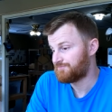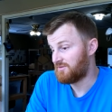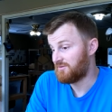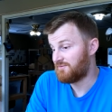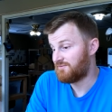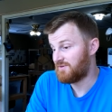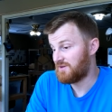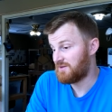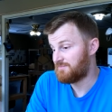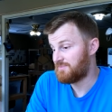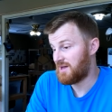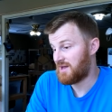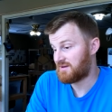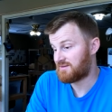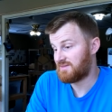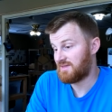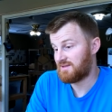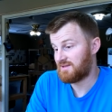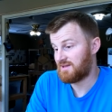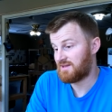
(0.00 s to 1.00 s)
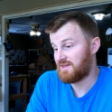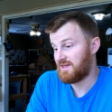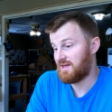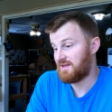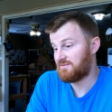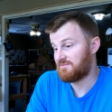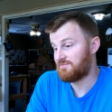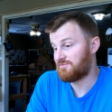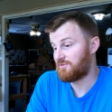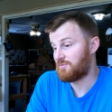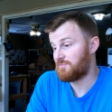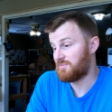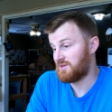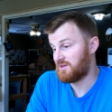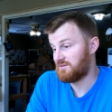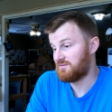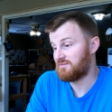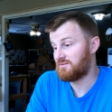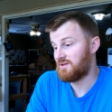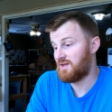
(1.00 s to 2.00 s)
the feedback that I get from
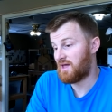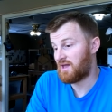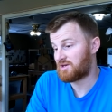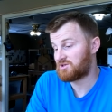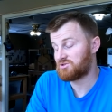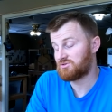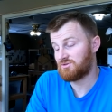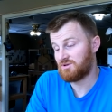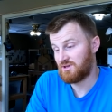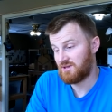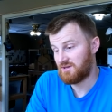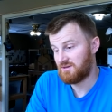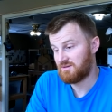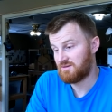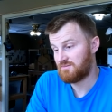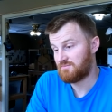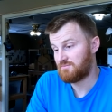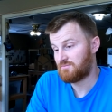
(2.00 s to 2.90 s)
it actually